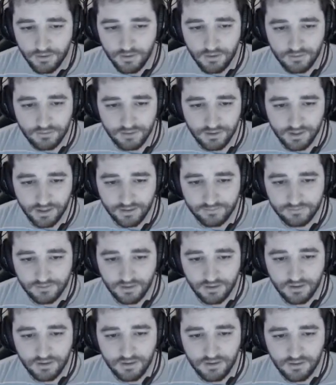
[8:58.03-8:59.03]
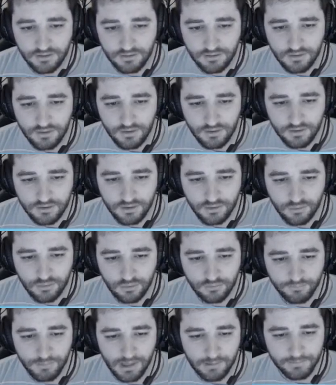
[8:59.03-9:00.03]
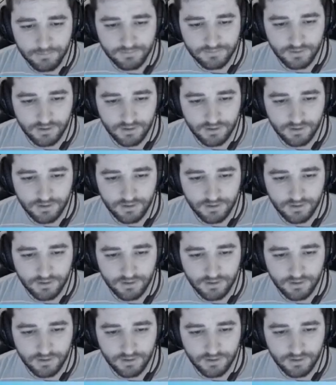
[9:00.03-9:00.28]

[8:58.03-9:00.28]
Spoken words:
So he can stay here, he could maybe stay